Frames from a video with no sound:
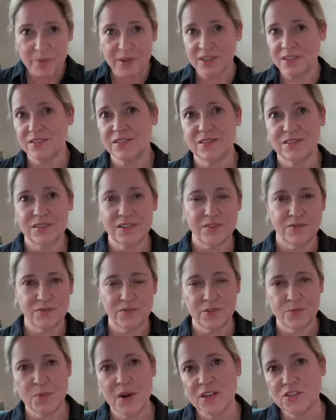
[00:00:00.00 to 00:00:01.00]
because if
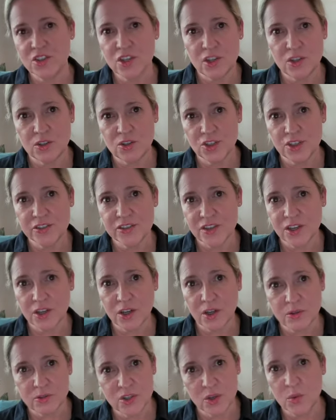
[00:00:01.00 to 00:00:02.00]
the prosecution's going
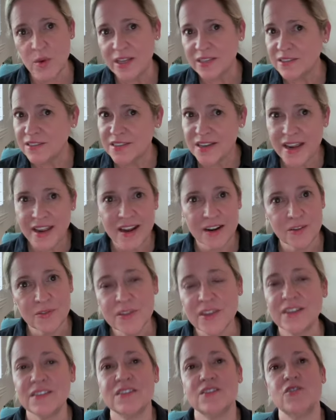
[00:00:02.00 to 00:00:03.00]
to go till Wednesday, I don't
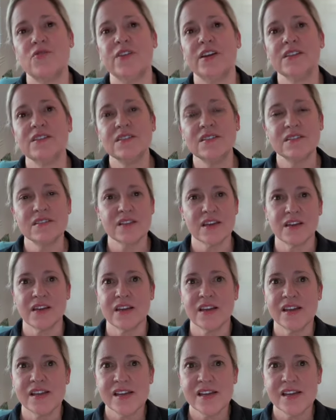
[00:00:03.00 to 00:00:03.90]
think the defense is going to